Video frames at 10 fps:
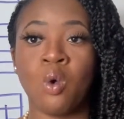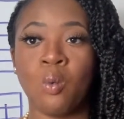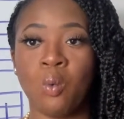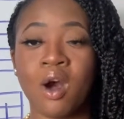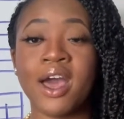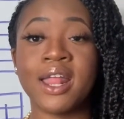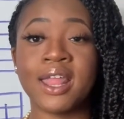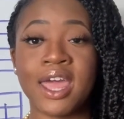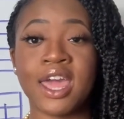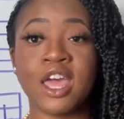1
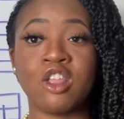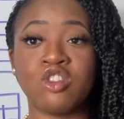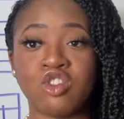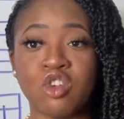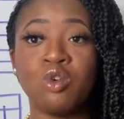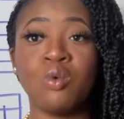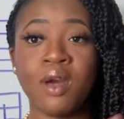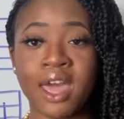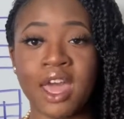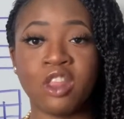and 2
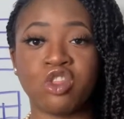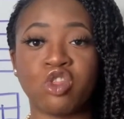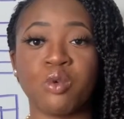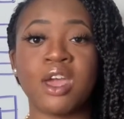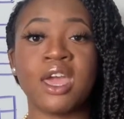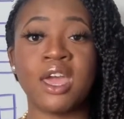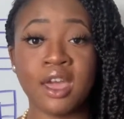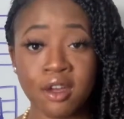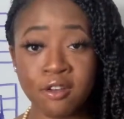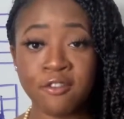and
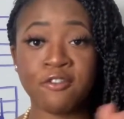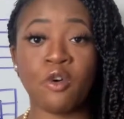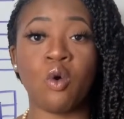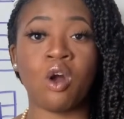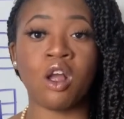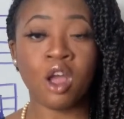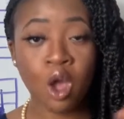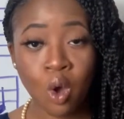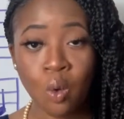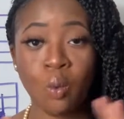3, 4.
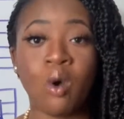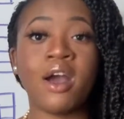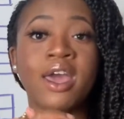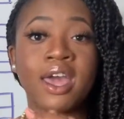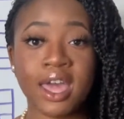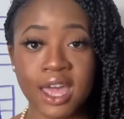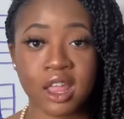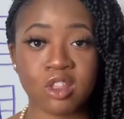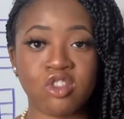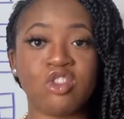1
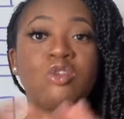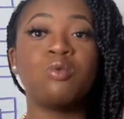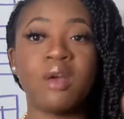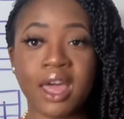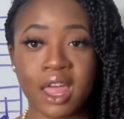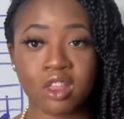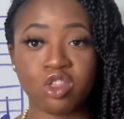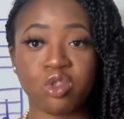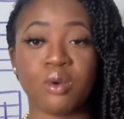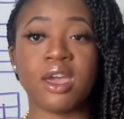and 2 and
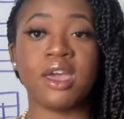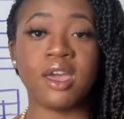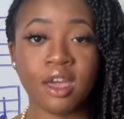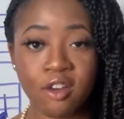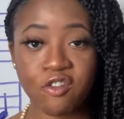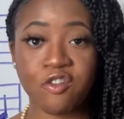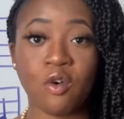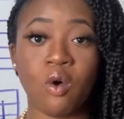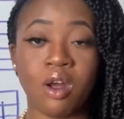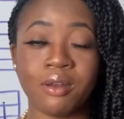3,
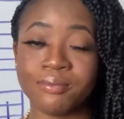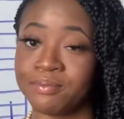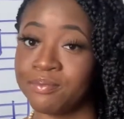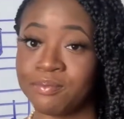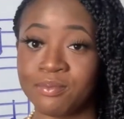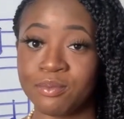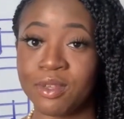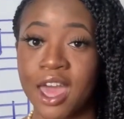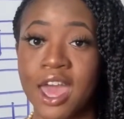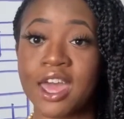4.
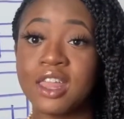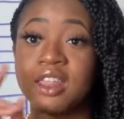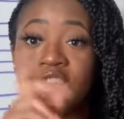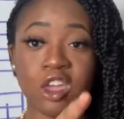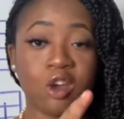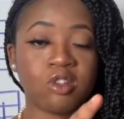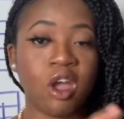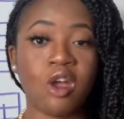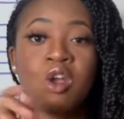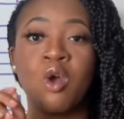Okay, now your
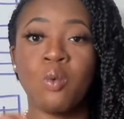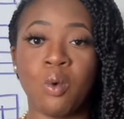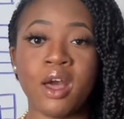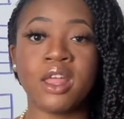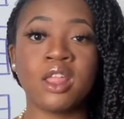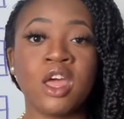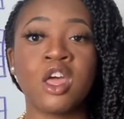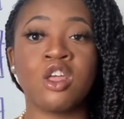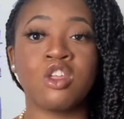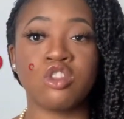turn. 1,
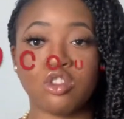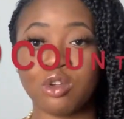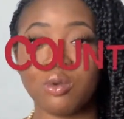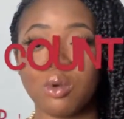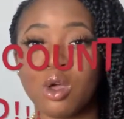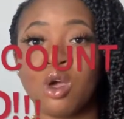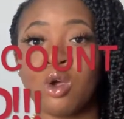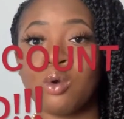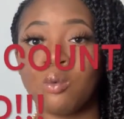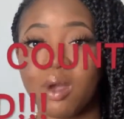2,
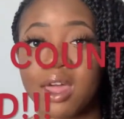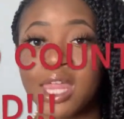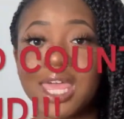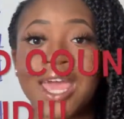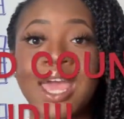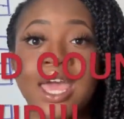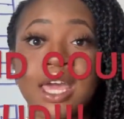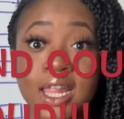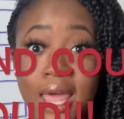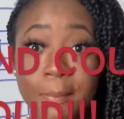ready,
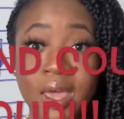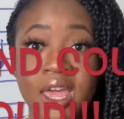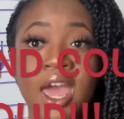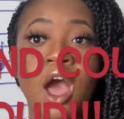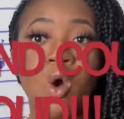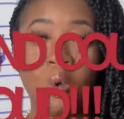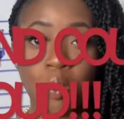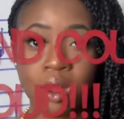and clap and count.